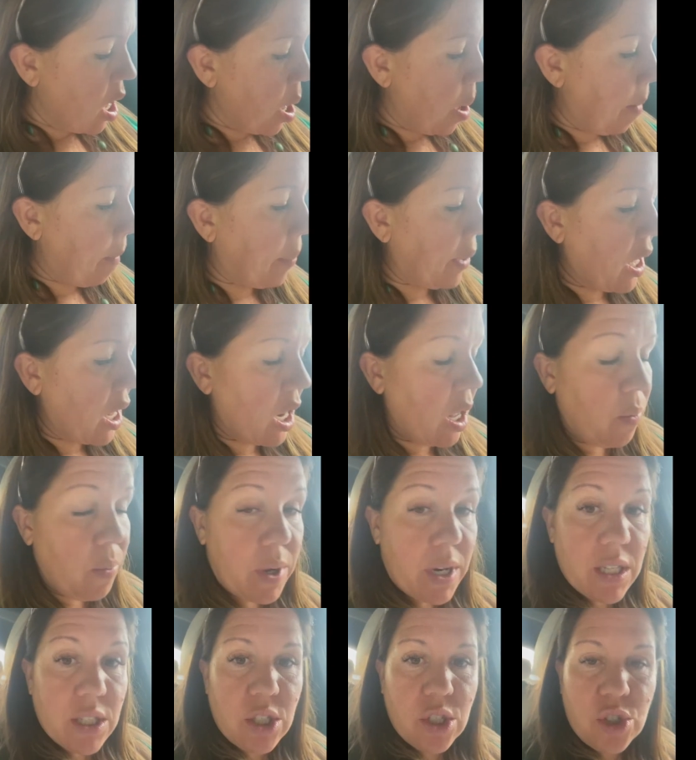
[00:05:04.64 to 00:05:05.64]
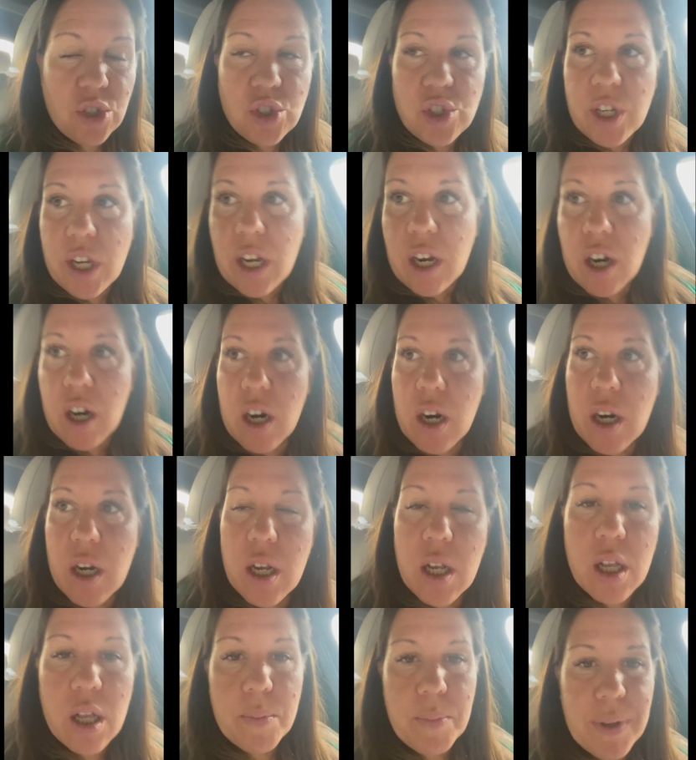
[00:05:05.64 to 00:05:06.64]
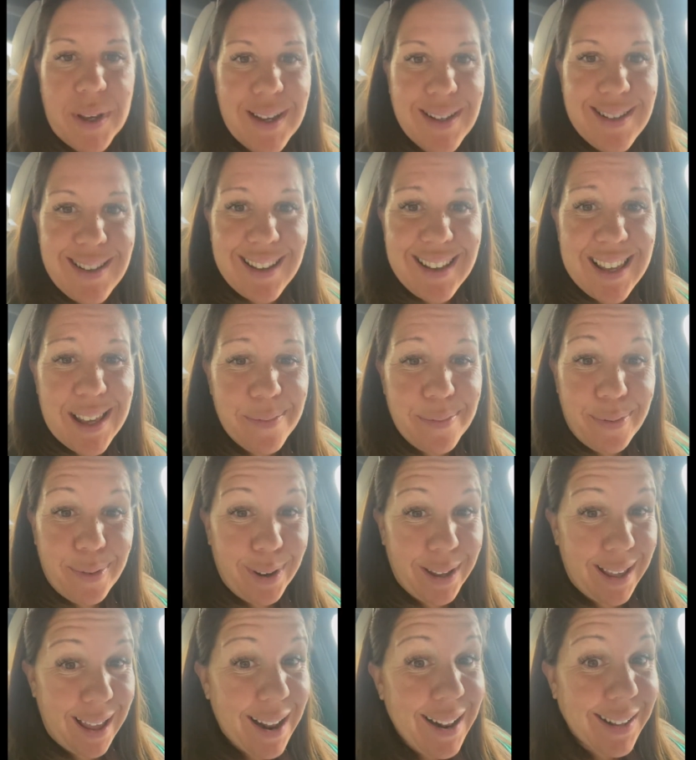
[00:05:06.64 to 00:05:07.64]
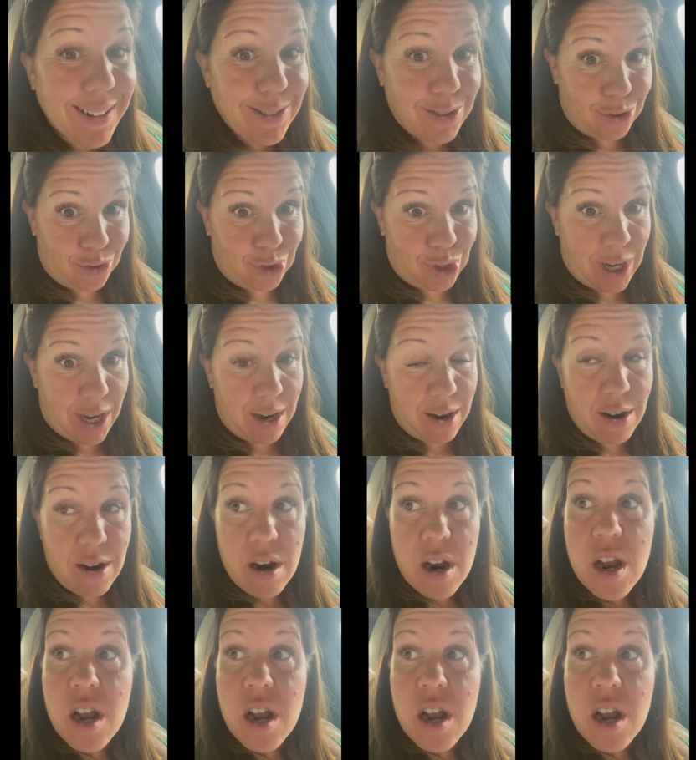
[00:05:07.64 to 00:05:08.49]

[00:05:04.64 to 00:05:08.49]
But I wanted to share, because I keep forgetting to share,